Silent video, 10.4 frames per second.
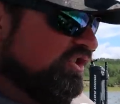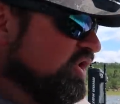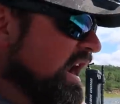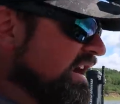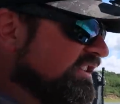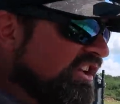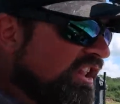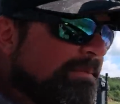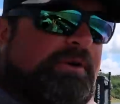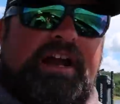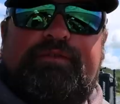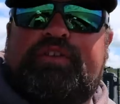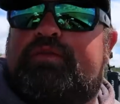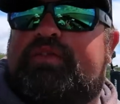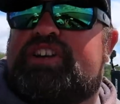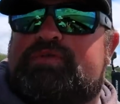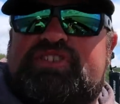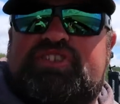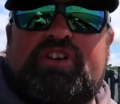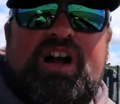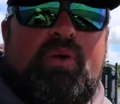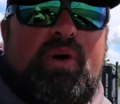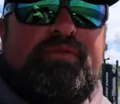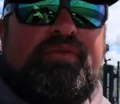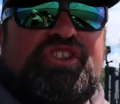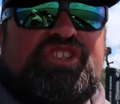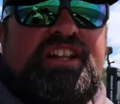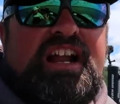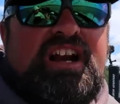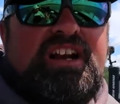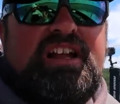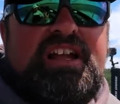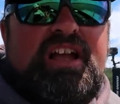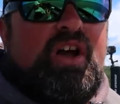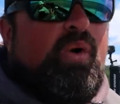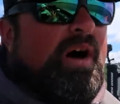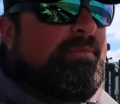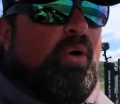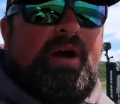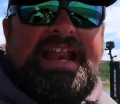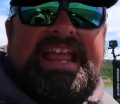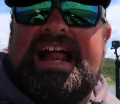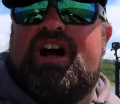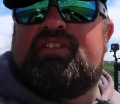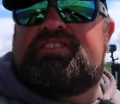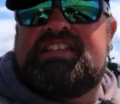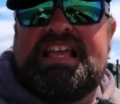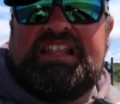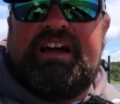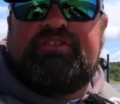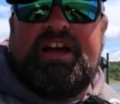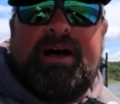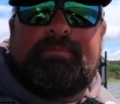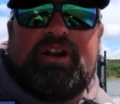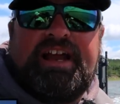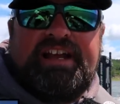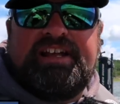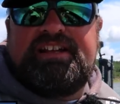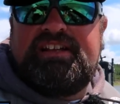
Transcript: Trying to still upgrade a few fish. We still got one fish in there, one point eight ounces. I'd love to upgrade.